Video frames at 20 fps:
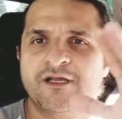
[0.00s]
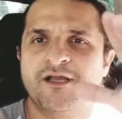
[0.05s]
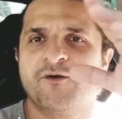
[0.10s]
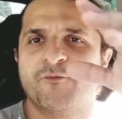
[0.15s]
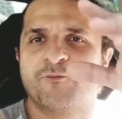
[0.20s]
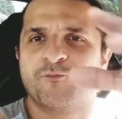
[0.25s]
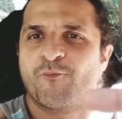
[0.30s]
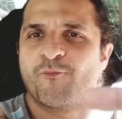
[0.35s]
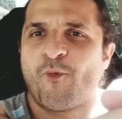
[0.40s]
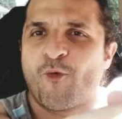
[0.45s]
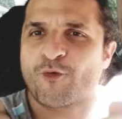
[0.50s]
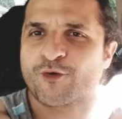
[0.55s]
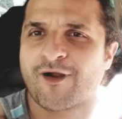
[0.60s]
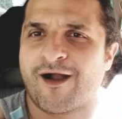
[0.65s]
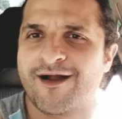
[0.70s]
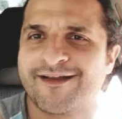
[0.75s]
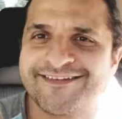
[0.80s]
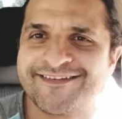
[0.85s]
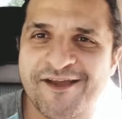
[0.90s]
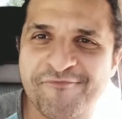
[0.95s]
More
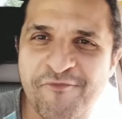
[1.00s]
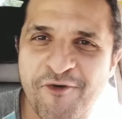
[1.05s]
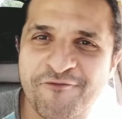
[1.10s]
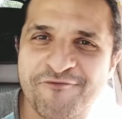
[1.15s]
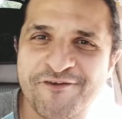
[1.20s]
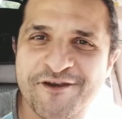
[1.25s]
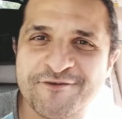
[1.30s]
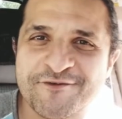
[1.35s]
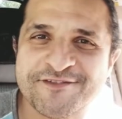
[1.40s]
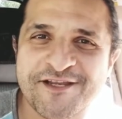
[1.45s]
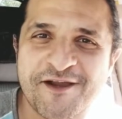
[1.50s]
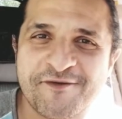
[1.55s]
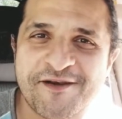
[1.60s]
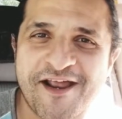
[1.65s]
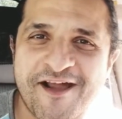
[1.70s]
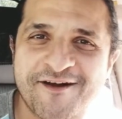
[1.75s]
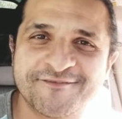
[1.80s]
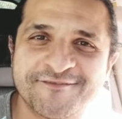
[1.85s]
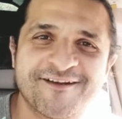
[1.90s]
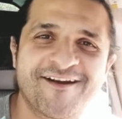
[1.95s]
content, more videos coming
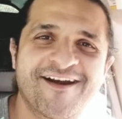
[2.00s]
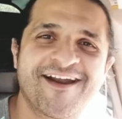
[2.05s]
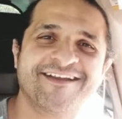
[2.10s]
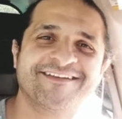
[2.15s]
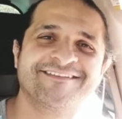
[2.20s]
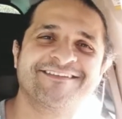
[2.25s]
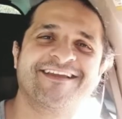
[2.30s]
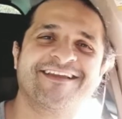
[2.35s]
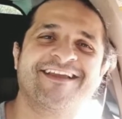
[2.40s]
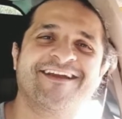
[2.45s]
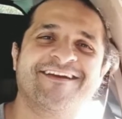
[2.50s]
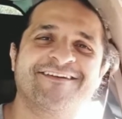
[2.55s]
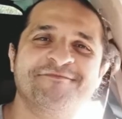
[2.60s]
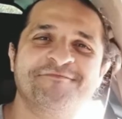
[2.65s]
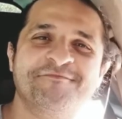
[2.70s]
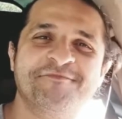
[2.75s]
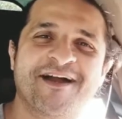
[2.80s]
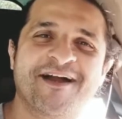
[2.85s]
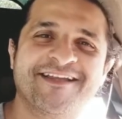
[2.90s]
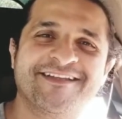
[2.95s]
out. All right, take care.
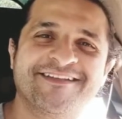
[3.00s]
Bye.